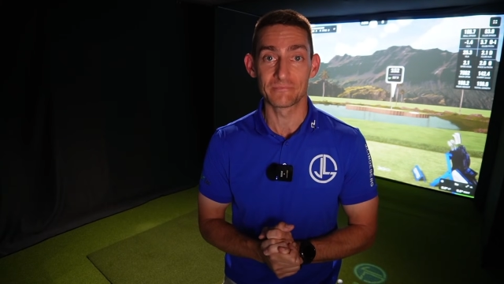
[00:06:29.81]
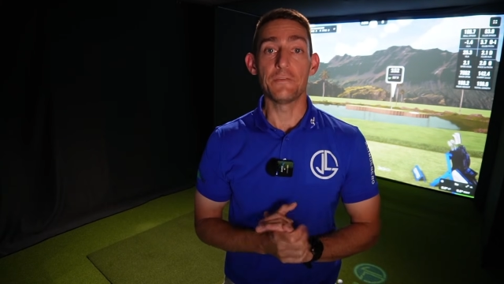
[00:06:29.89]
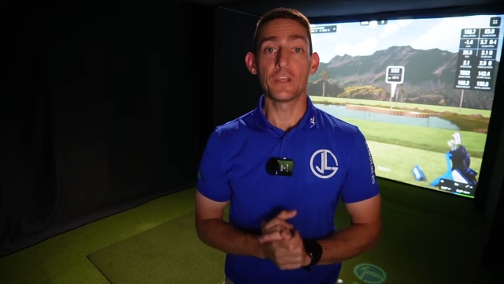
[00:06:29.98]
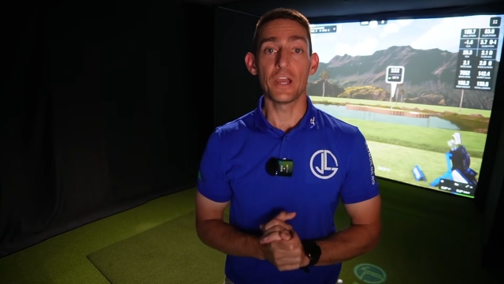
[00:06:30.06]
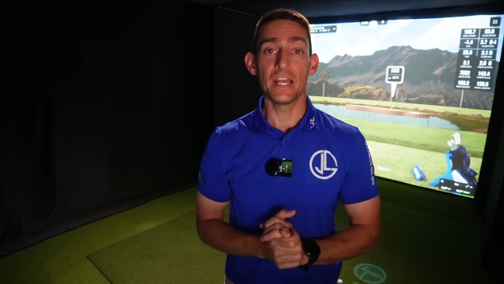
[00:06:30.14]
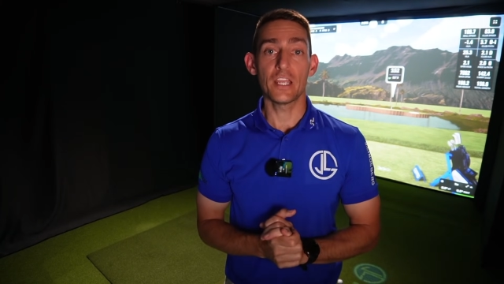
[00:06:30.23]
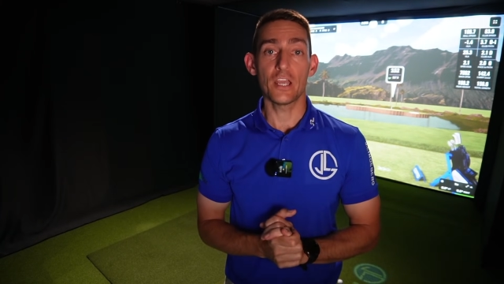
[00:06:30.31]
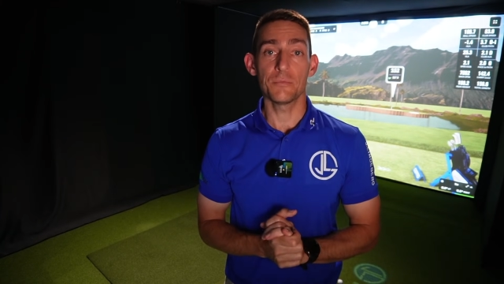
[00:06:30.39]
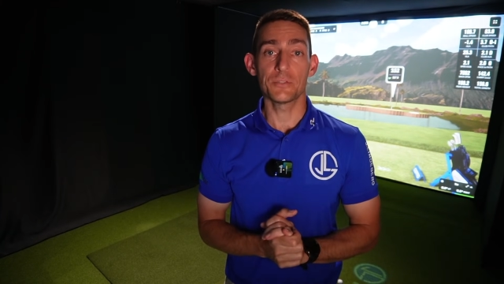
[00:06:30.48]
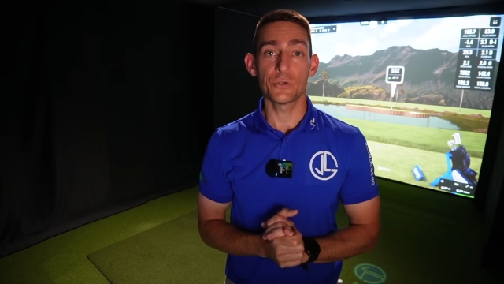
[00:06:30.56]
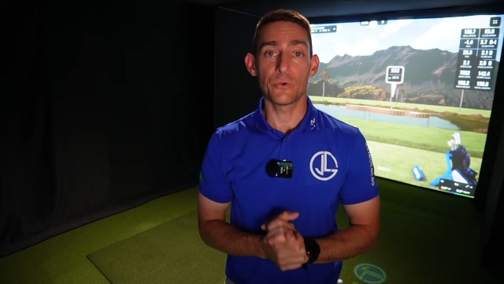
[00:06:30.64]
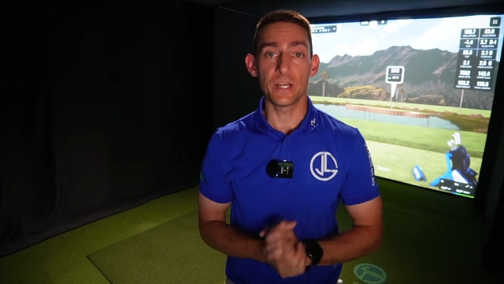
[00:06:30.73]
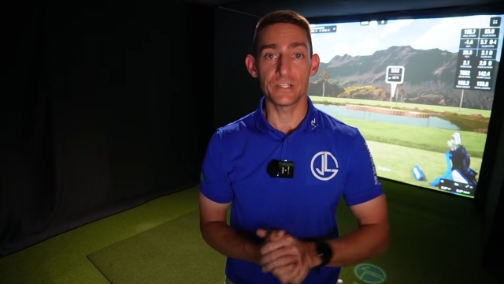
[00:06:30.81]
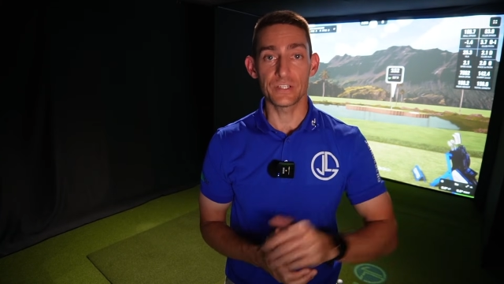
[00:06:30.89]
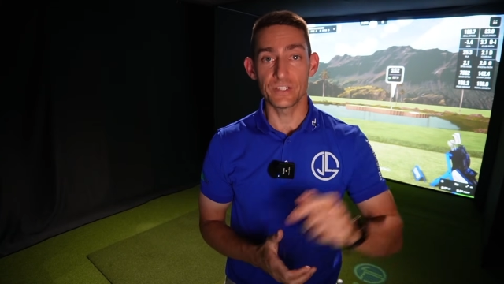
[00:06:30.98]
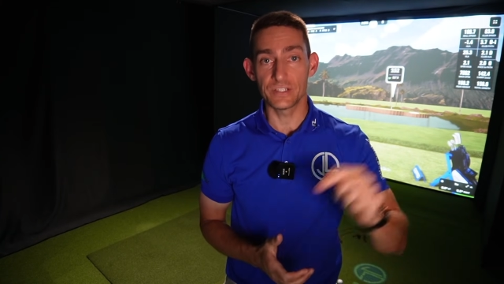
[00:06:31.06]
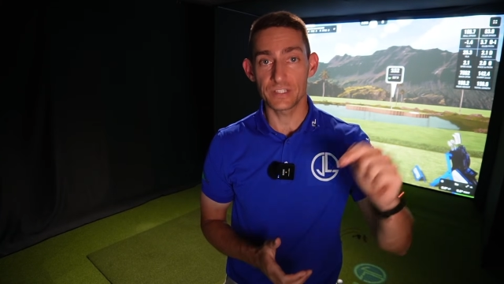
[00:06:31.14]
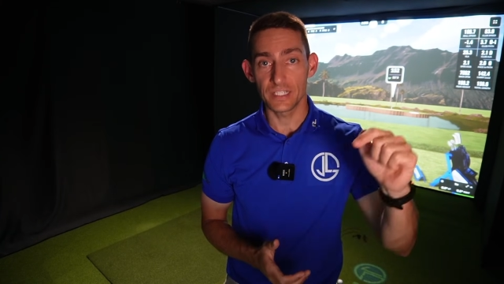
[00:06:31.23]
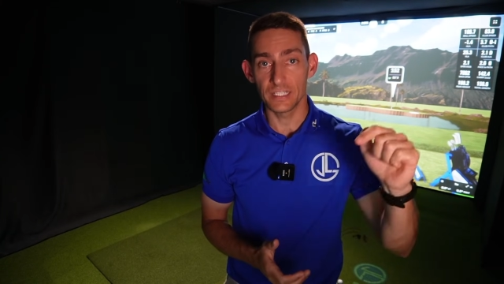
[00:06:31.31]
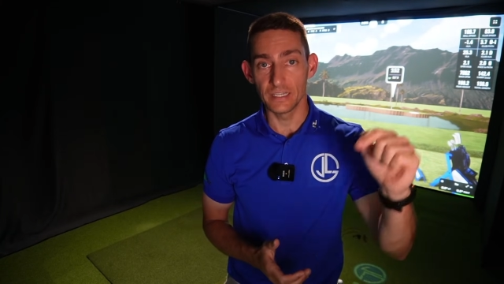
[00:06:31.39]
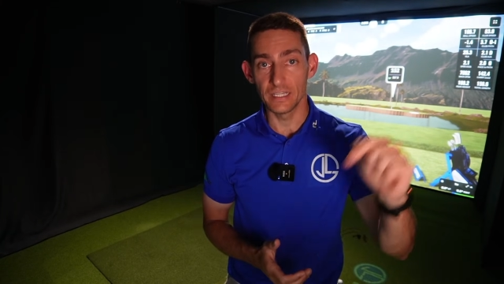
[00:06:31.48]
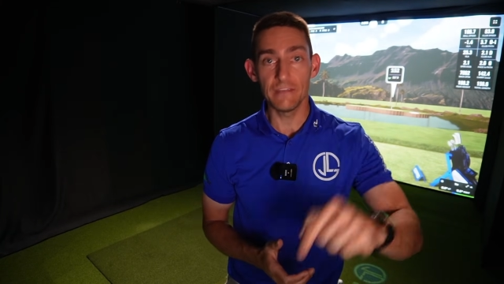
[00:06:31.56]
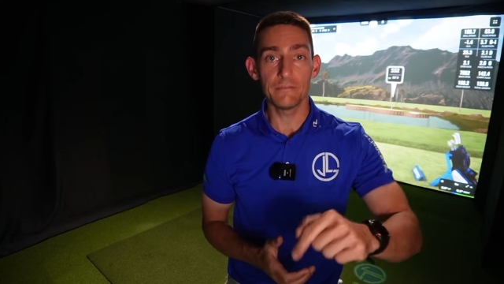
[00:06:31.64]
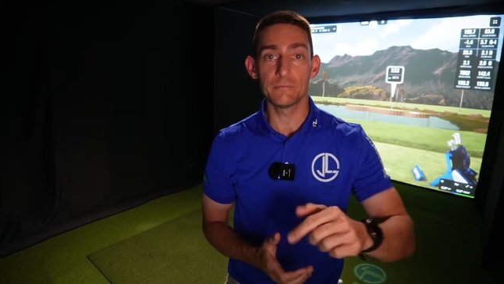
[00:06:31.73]
If you got any comments or questions,
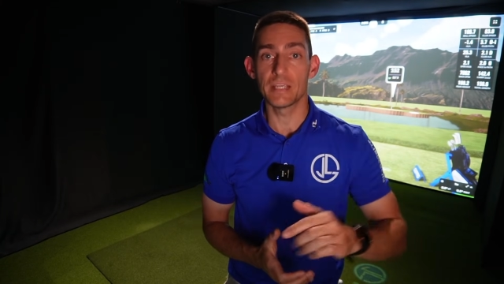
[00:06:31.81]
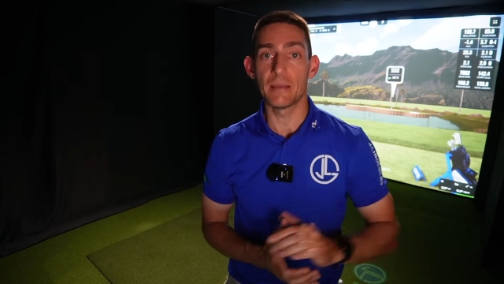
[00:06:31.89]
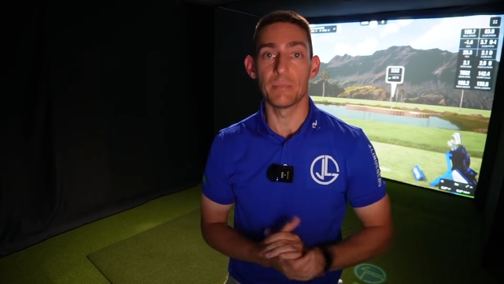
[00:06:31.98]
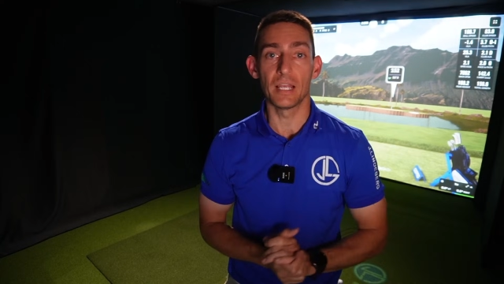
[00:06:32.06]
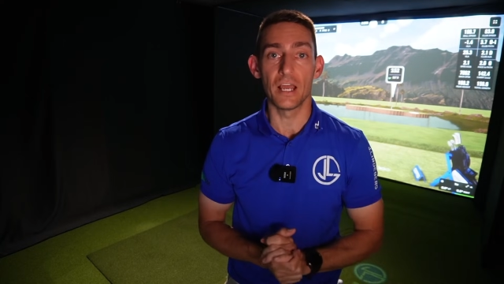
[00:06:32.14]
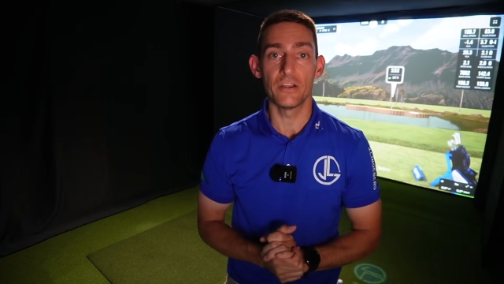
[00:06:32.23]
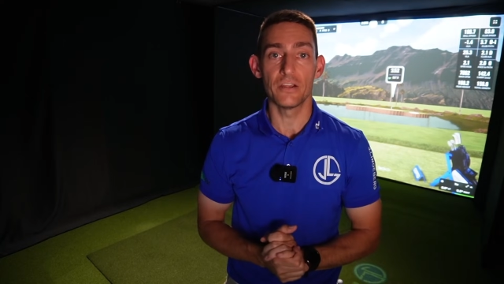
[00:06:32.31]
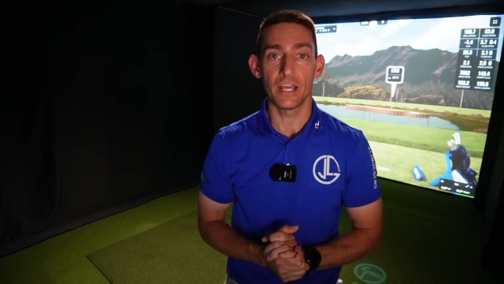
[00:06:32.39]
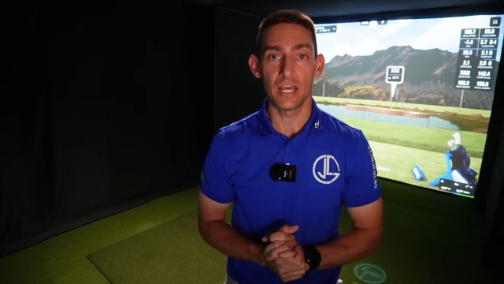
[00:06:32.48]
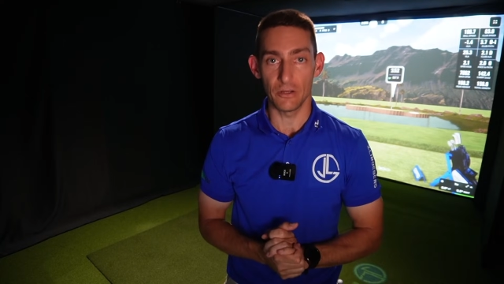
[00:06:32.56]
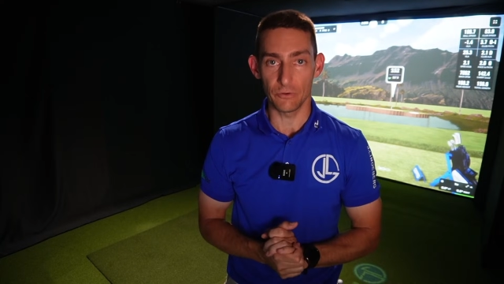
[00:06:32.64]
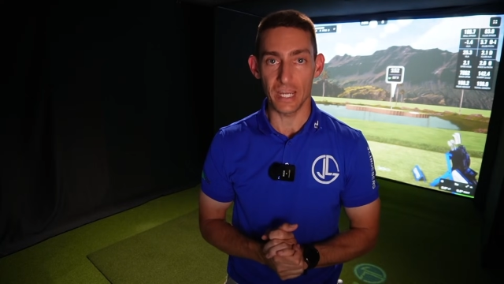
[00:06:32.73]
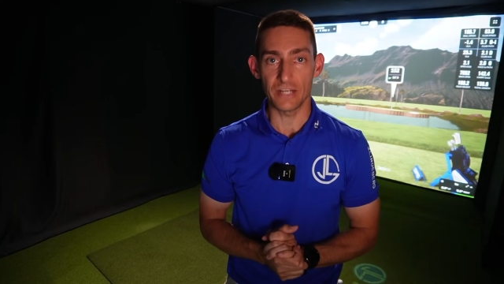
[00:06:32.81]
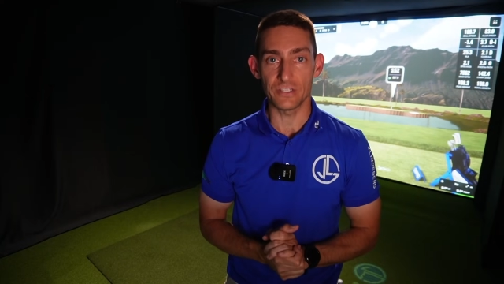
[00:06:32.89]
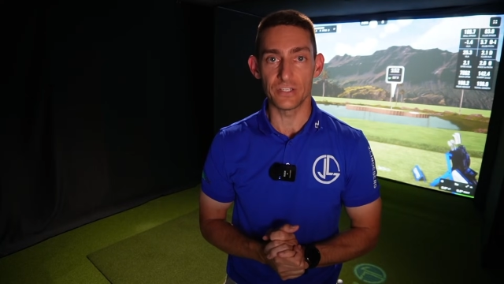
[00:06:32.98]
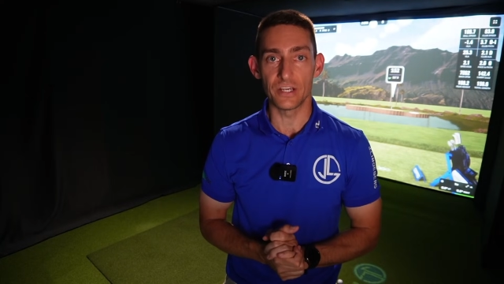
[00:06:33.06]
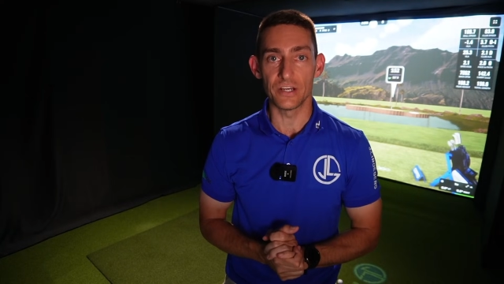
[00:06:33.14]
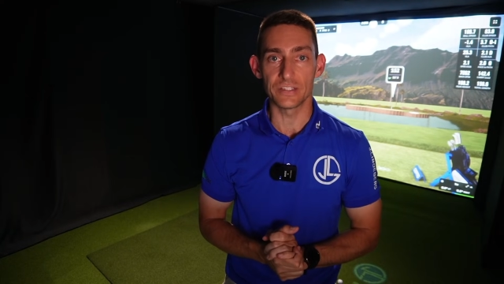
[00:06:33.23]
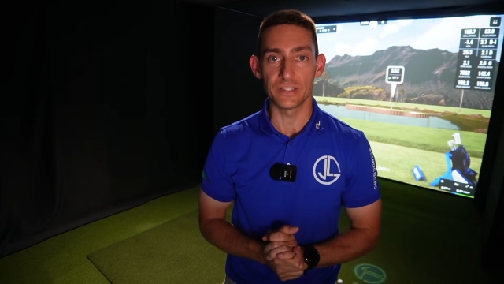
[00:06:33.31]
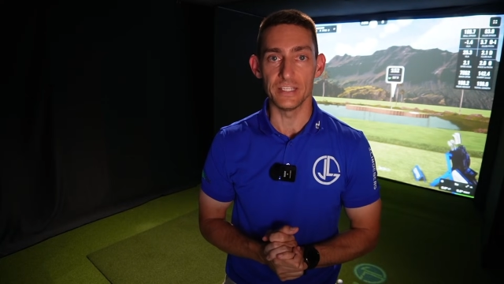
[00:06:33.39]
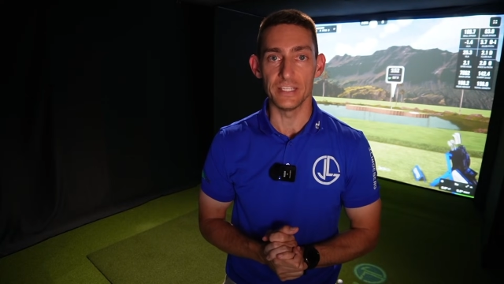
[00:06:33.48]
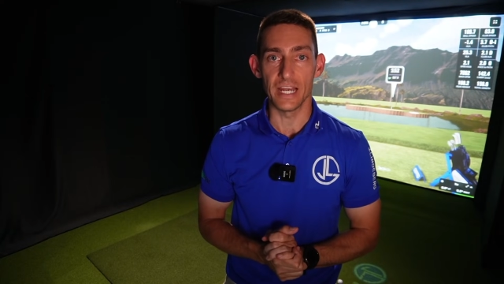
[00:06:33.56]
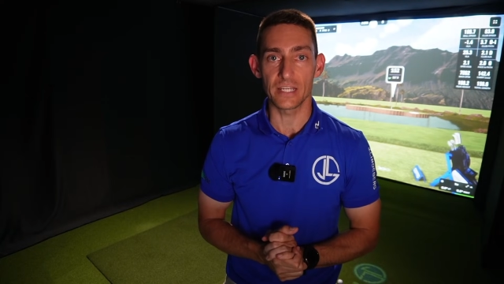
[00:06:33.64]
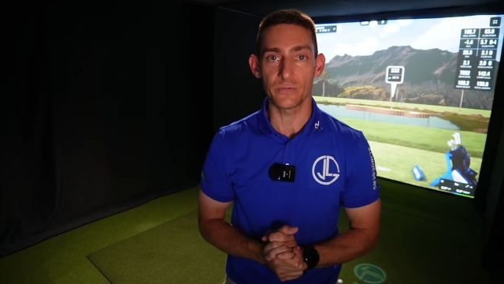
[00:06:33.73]
leave them down below, and I'll catch you guys
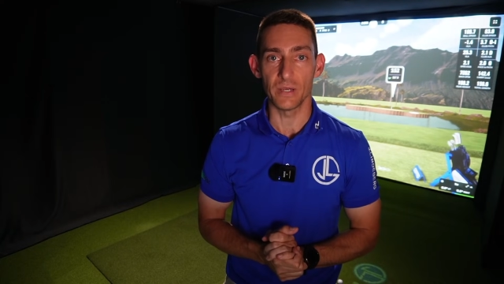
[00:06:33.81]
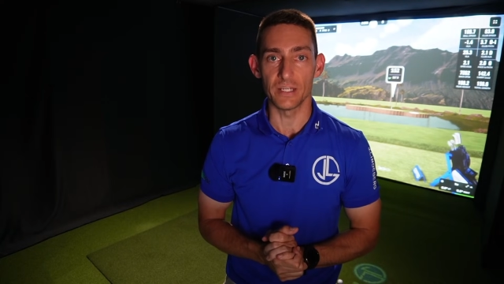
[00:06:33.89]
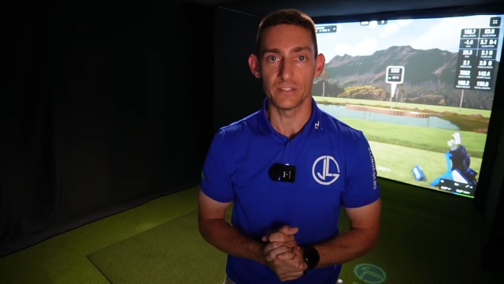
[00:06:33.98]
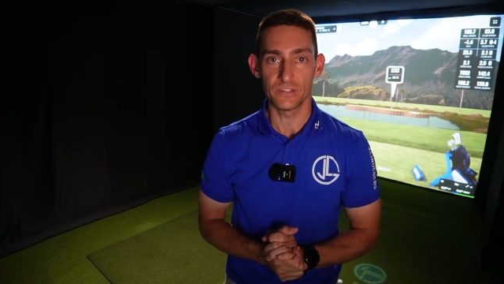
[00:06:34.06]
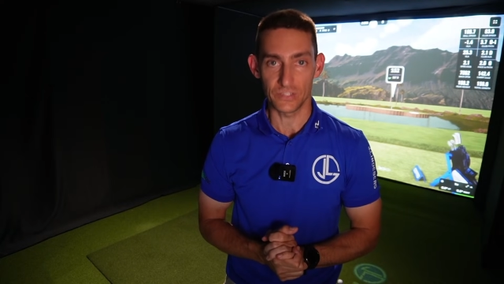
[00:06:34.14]
in the next one.